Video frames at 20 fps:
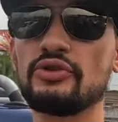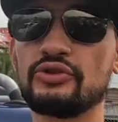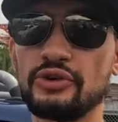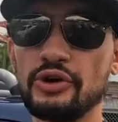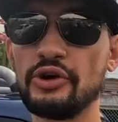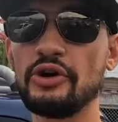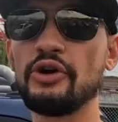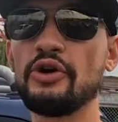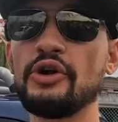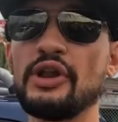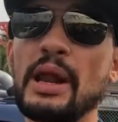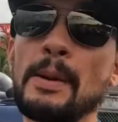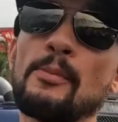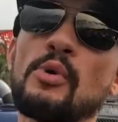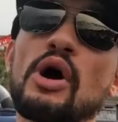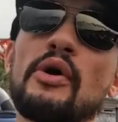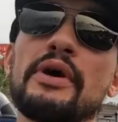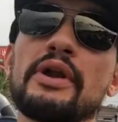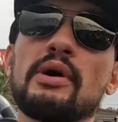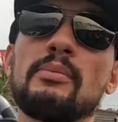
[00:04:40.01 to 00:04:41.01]
turn, and I'm
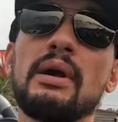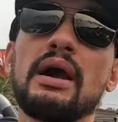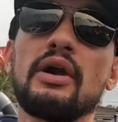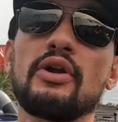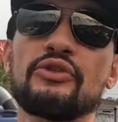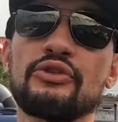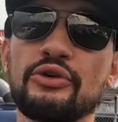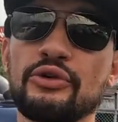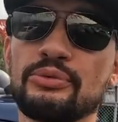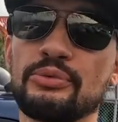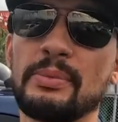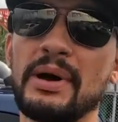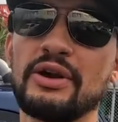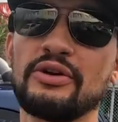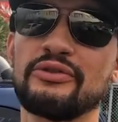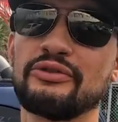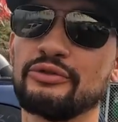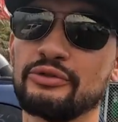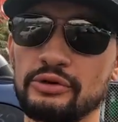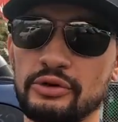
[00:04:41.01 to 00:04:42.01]
worried about
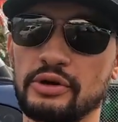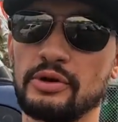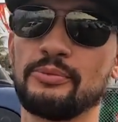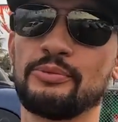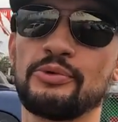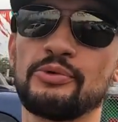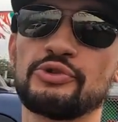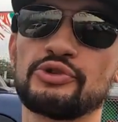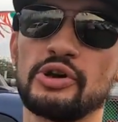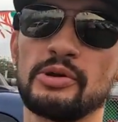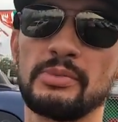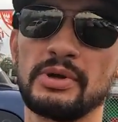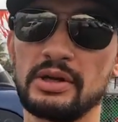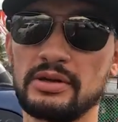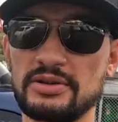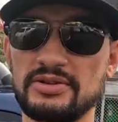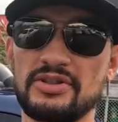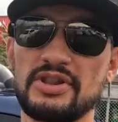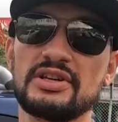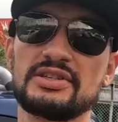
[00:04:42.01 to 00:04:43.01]
the fuel consumption
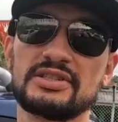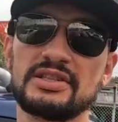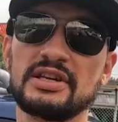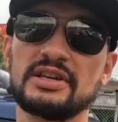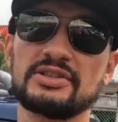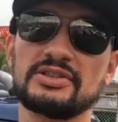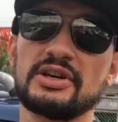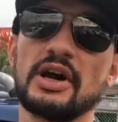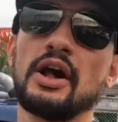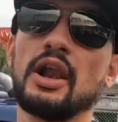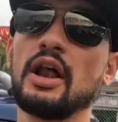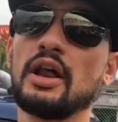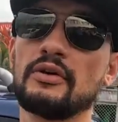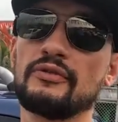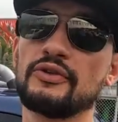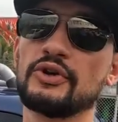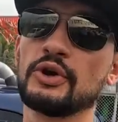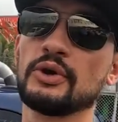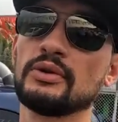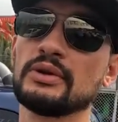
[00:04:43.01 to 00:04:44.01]
because these things take a lot
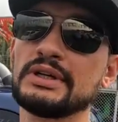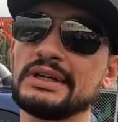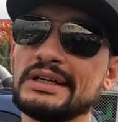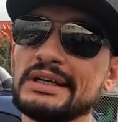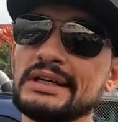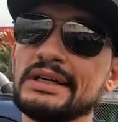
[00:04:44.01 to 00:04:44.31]
of fuel,